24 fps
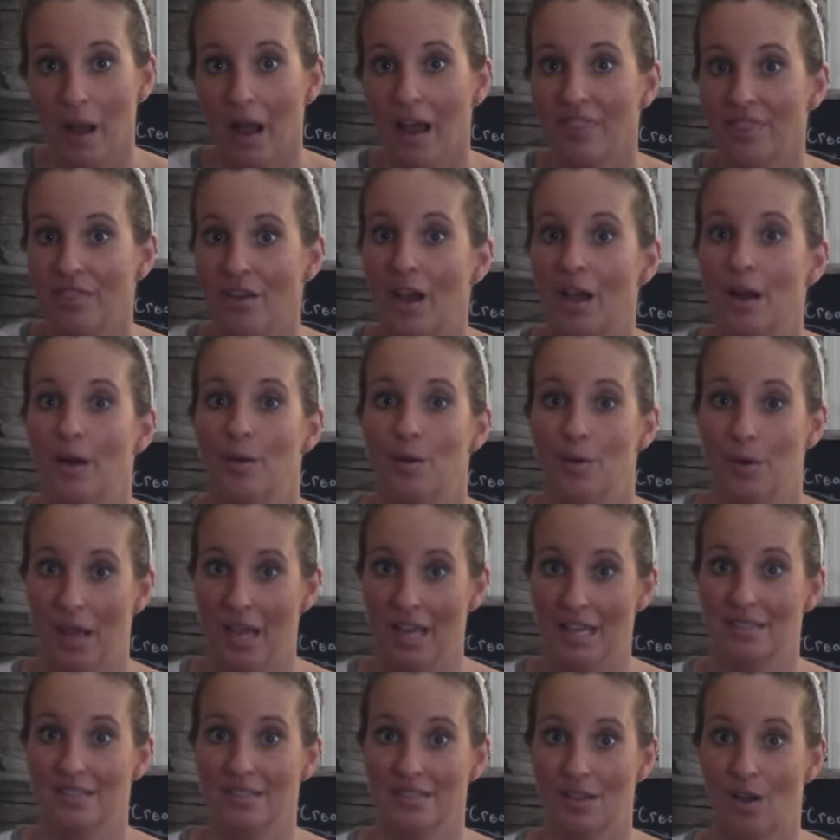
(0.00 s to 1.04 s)
I thought,
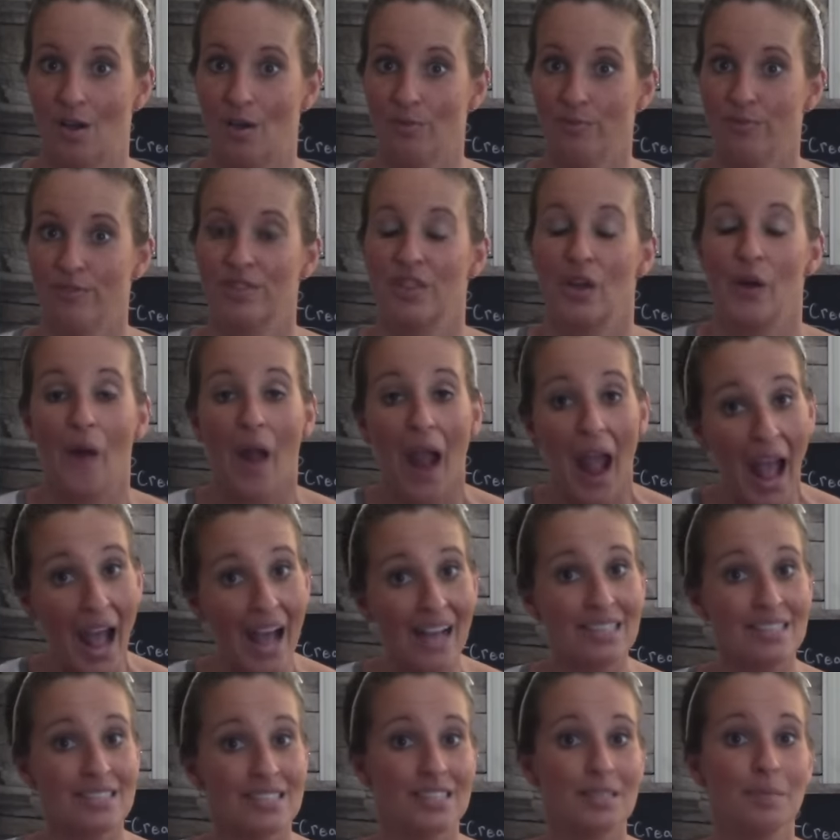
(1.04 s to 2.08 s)
okay, self, there
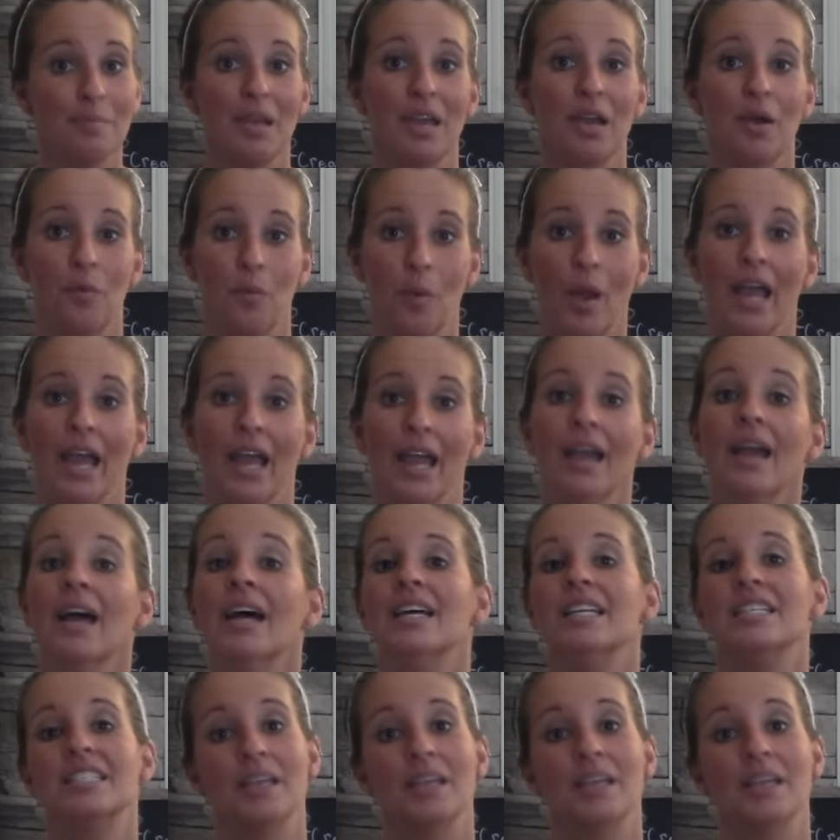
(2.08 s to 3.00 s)
has to be a way